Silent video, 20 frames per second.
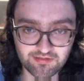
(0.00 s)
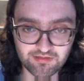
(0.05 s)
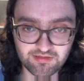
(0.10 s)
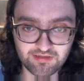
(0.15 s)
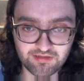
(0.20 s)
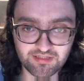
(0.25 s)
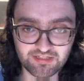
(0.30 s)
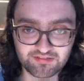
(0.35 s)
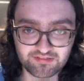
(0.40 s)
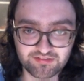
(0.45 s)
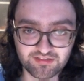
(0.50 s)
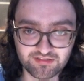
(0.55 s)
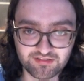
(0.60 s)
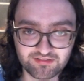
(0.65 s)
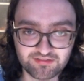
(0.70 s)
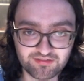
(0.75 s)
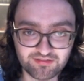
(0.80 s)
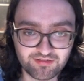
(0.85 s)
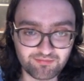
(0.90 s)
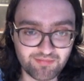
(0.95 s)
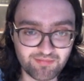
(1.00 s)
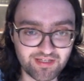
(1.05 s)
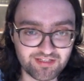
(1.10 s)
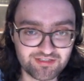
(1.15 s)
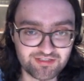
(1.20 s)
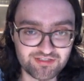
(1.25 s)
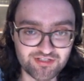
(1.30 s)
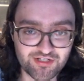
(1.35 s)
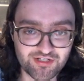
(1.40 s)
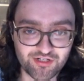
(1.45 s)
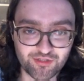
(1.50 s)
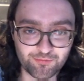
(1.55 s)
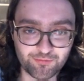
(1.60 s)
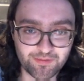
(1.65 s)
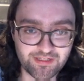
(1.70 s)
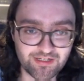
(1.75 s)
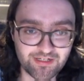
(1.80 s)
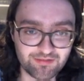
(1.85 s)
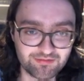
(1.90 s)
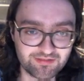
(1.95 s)
Let's just make sure
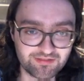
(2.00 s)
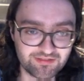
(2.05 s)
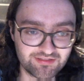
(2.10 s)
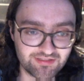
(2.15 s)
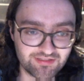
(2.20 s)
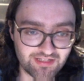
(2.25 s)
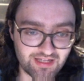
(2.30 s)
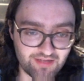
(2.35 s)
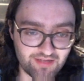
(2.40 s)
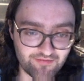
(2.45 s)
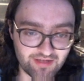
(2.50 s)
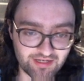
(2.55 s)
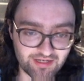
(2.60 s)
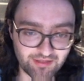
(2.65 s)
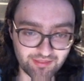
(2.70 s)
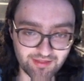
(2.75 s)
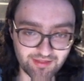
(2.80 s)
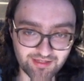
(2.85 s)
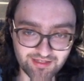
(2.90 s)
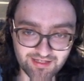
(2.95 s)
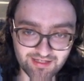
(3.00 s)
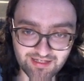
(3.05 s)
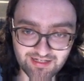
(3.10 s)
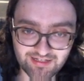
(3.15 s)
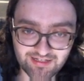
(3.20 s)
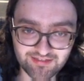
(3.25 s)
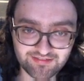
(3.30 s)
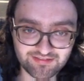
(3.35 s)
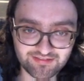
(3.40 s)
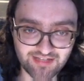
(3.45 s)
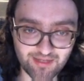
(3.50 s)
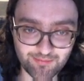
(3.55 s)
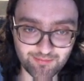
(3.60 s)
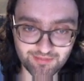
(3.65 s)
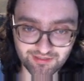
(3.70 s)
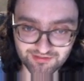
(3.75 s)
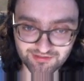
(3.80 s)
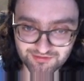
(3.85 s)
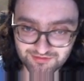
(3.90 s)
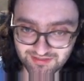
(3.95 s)
we don't have anything else. I'm
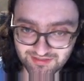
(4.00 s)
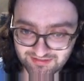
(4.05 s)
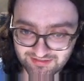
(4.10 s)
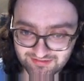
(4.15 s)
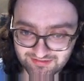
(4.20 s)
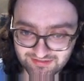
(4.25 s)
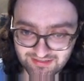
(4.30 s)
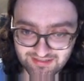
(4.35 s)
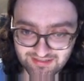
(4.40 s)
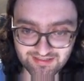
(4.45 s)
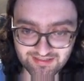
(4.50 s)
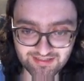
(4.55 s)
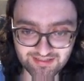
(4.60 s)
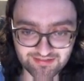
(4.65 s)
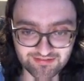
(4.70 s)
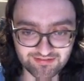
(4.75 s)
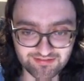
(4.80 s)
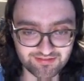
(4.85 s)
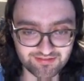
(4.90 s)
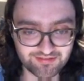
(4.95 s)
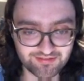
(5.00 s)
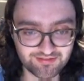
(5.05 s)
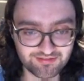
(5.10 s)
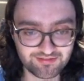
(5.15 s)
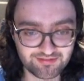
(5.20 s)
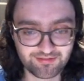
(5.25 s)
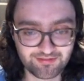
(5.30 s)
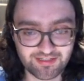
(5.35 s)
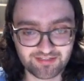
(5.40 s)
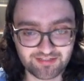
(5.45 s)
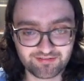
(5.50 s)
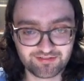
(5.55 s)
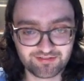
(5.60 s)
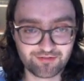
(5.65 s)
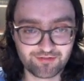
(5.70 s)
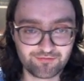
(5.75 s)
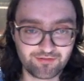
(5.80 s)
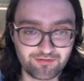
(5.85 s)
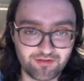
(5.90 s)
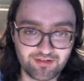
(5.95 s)
not really seeing it, so let's
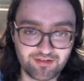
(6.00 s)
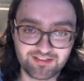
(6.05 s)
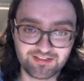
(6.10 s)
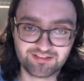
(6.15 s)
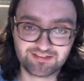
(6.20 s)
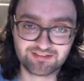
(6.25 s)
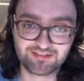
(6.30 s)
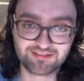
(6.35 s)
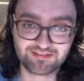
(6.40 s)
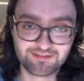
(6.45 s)
go for this.